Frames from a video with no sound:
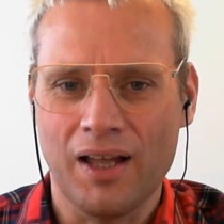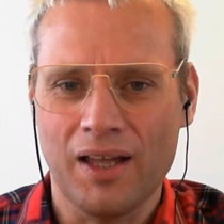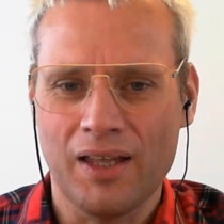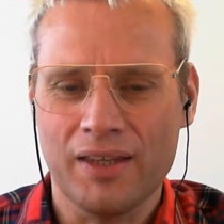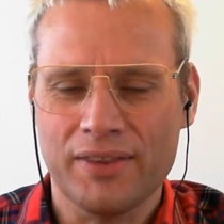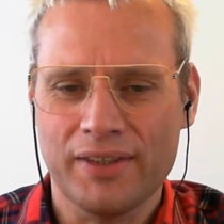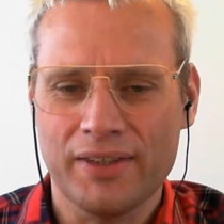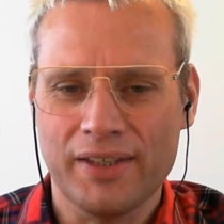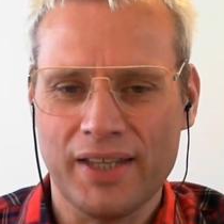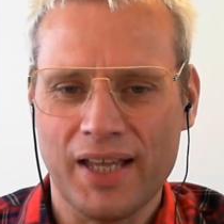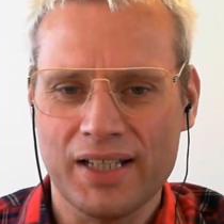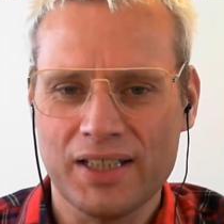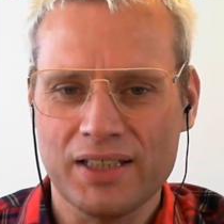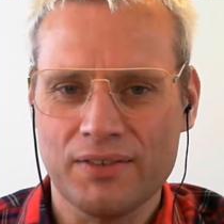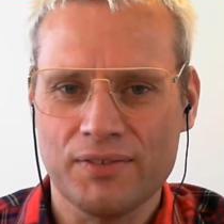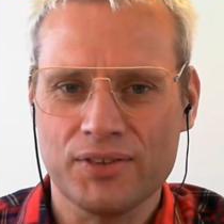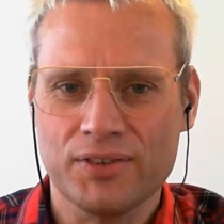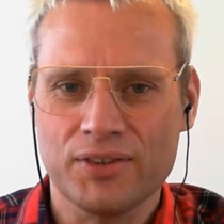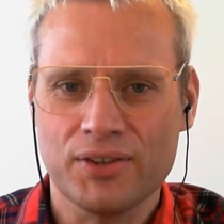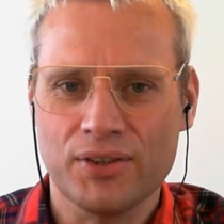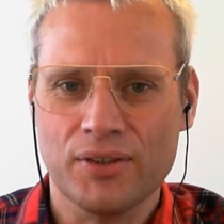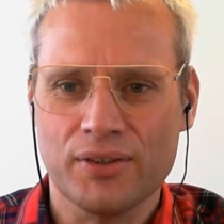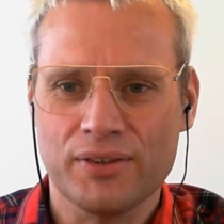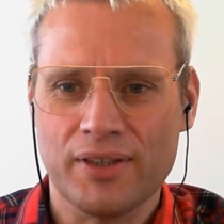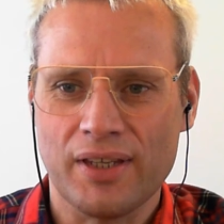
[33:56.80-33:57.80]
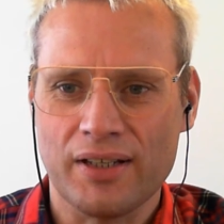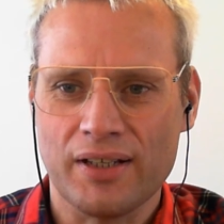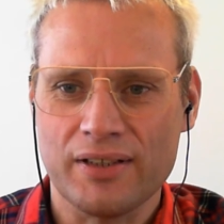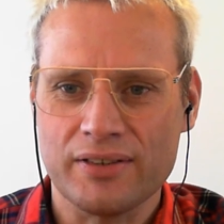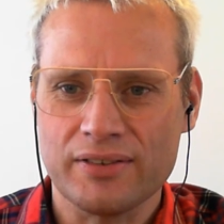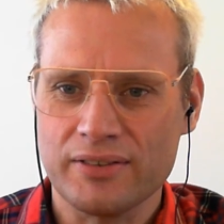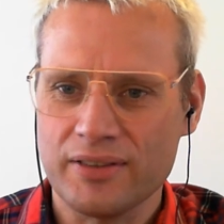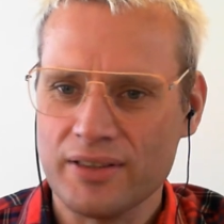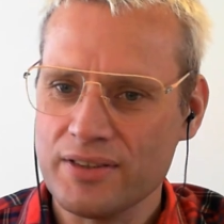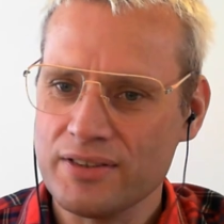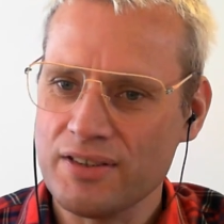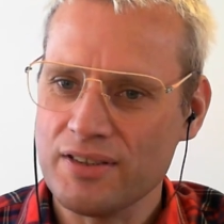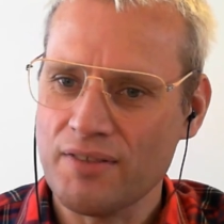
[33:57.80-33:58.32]
At the end of
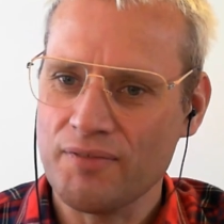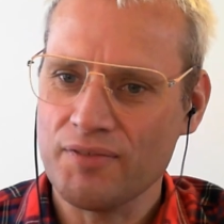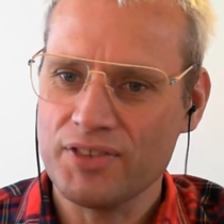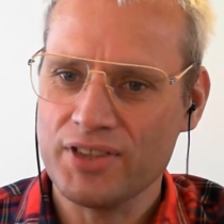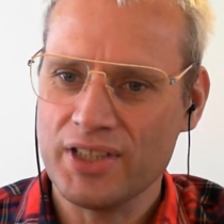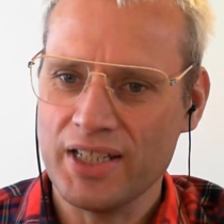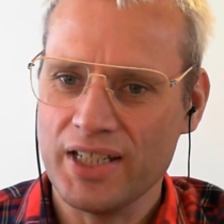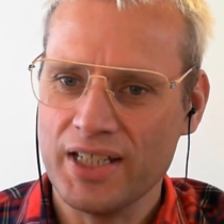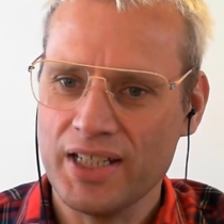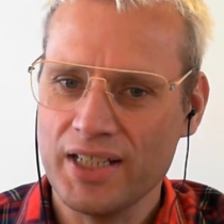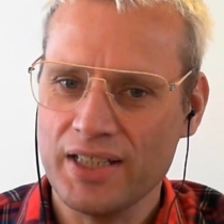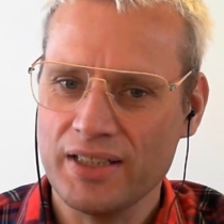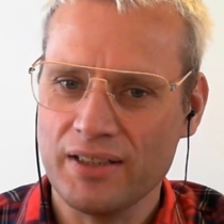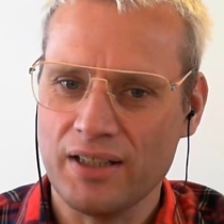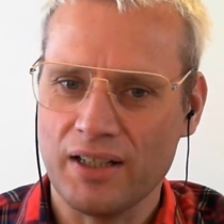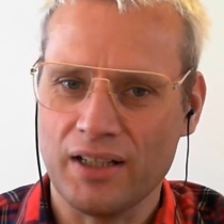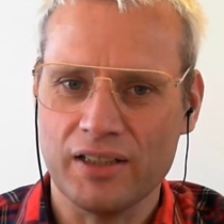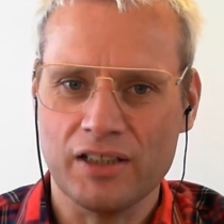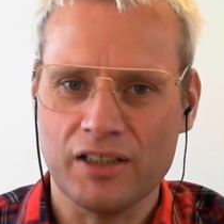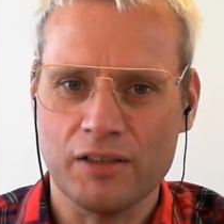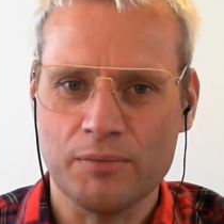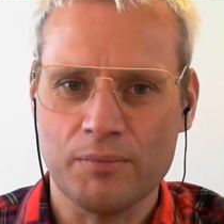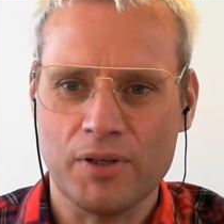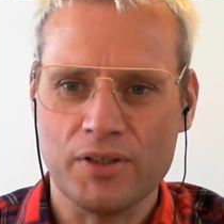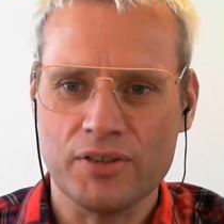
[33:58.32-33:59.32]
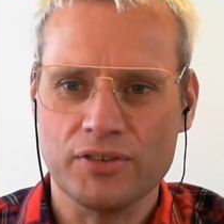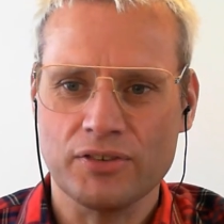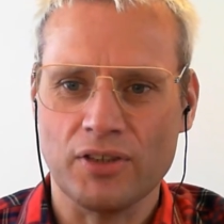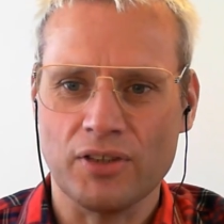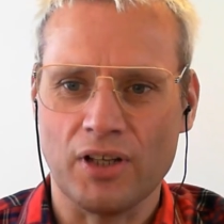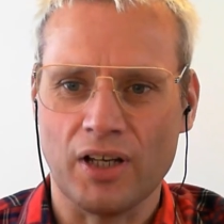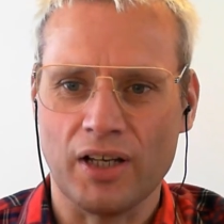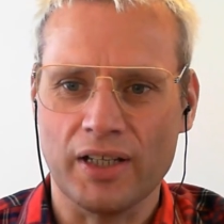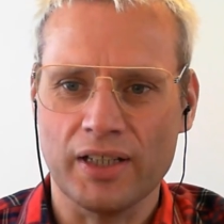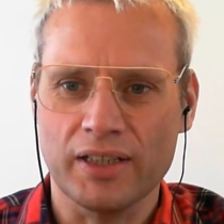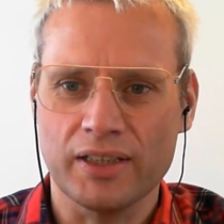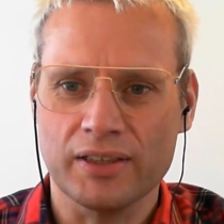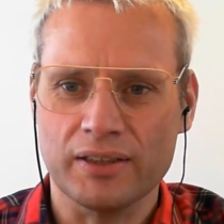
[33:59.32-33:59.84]
2017, I almost
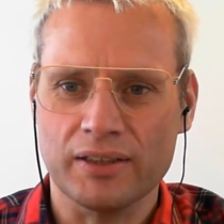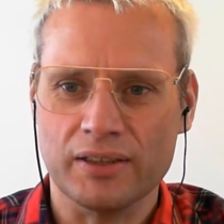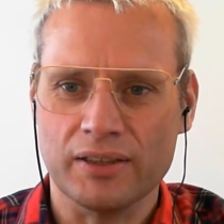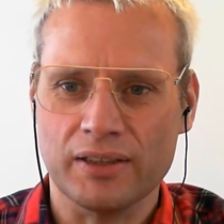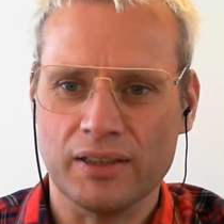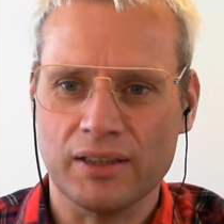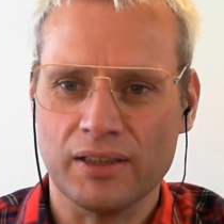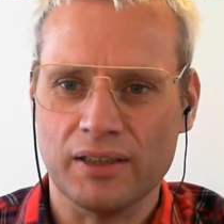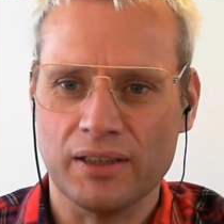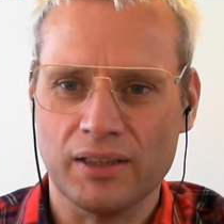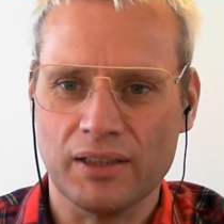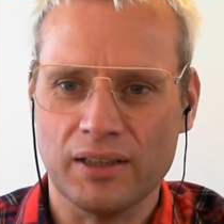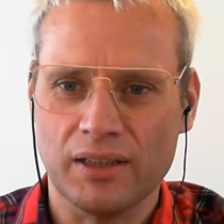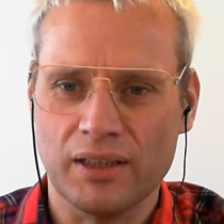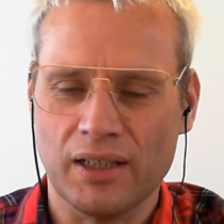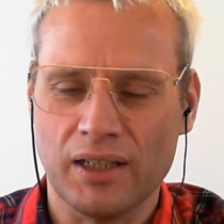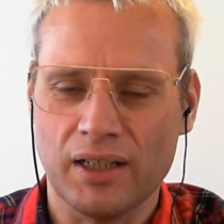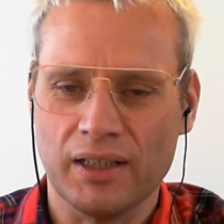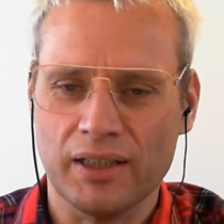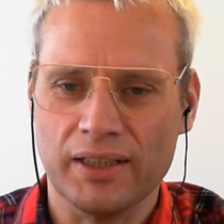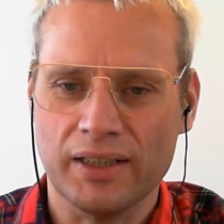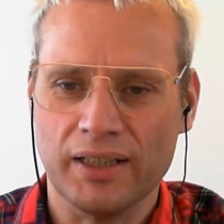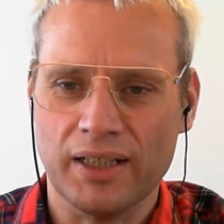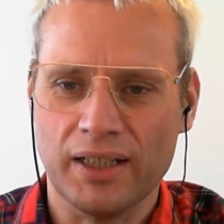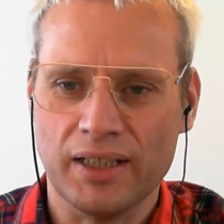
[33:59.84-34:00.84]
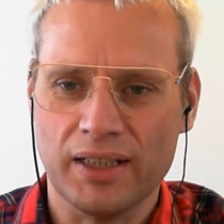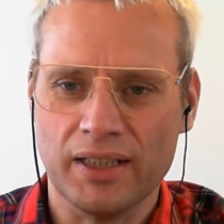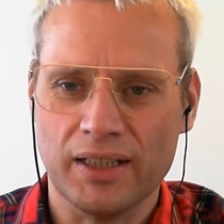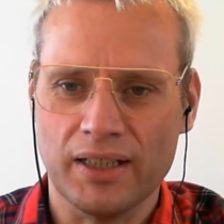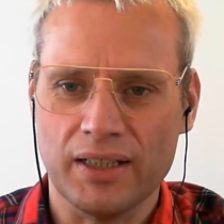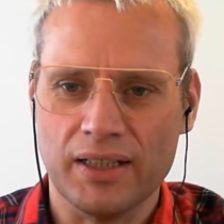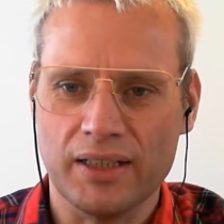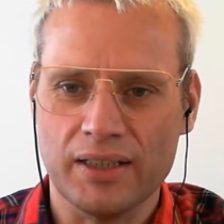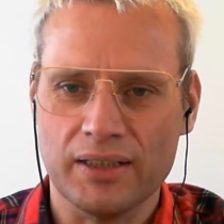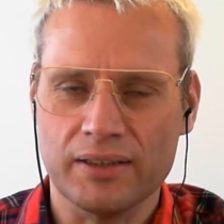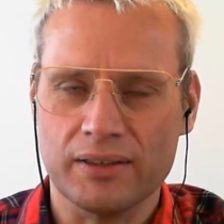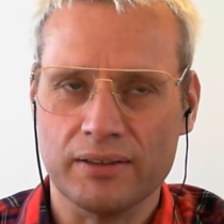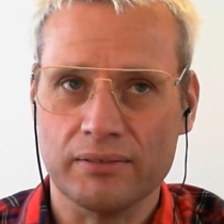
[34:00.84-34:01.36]
died. I'm
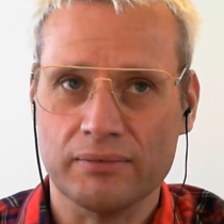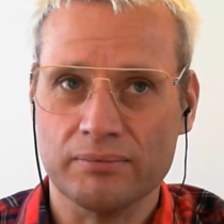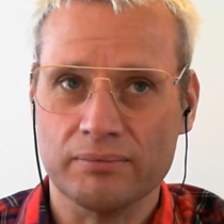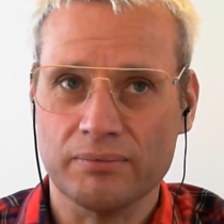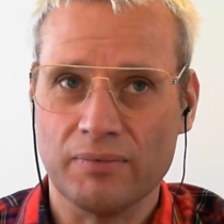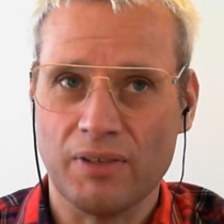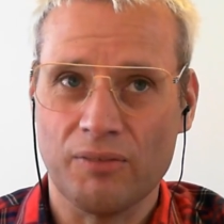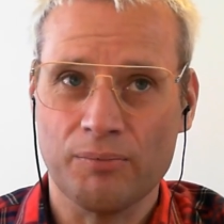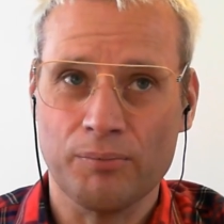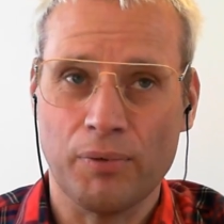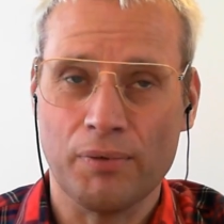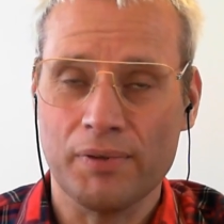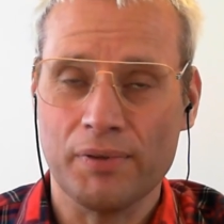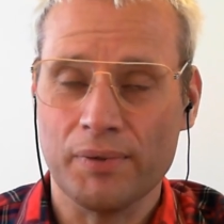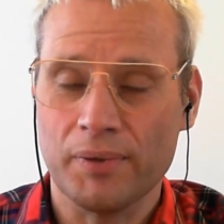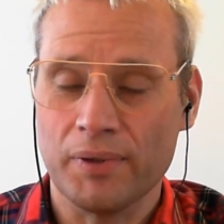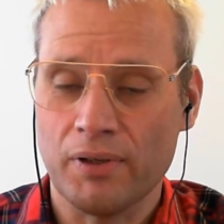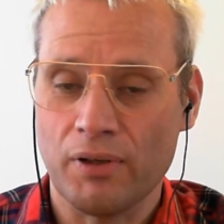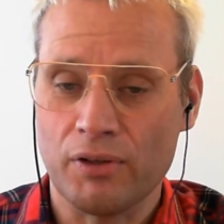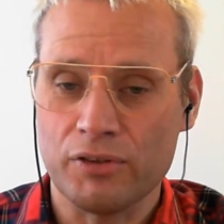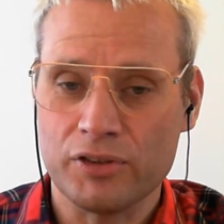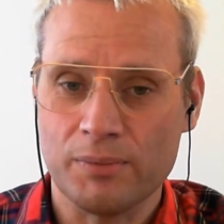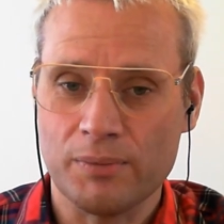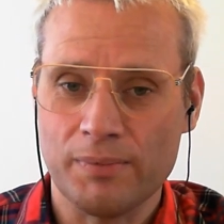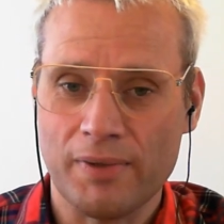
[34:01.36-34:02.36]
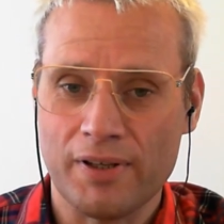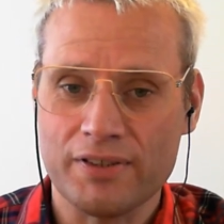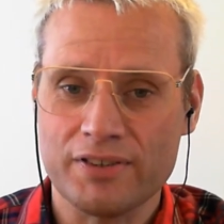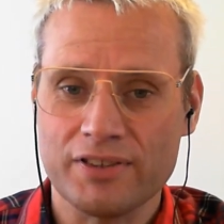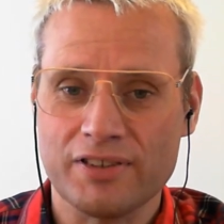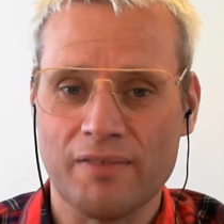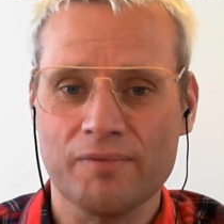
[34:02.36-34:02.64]
probably in hospital about